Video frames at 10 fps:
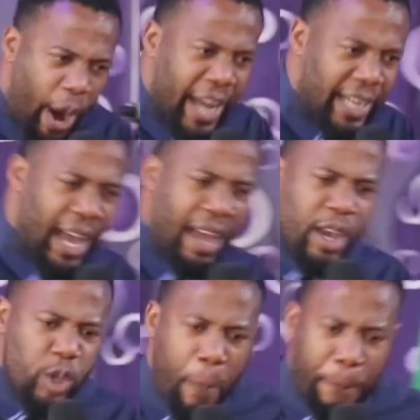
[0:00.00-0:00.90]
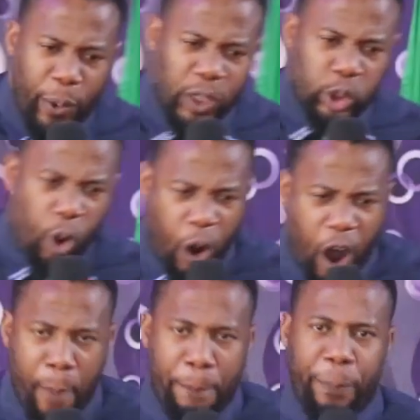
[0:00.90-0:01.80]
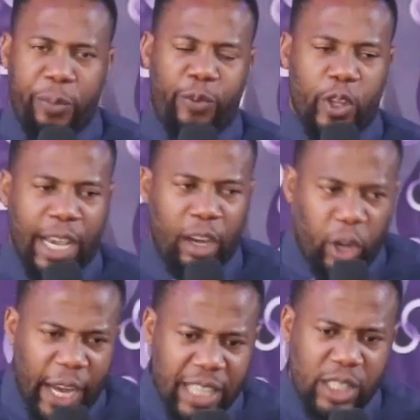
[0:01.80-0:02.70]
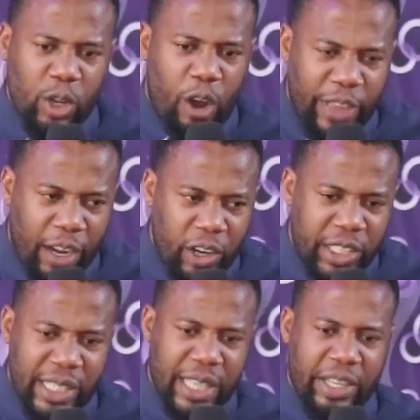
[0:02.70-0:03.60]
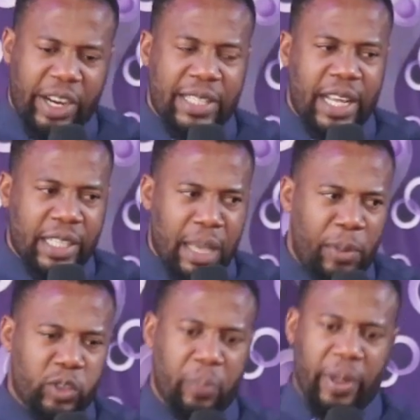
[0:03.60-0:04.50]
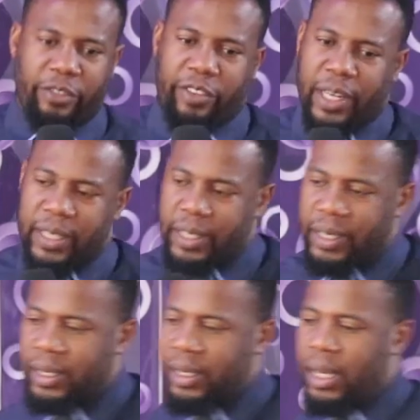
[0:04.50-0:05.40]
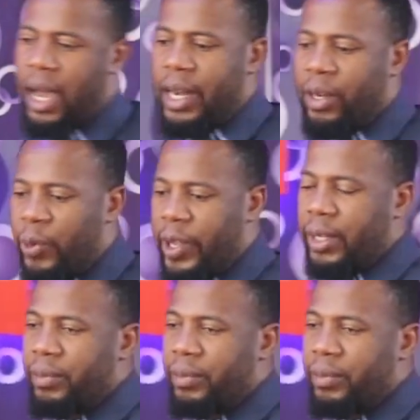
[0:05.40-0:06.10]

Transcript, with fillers: when you put hope for the grace of the Lord Jesus Christ that is about to be revealed. Hallelujah.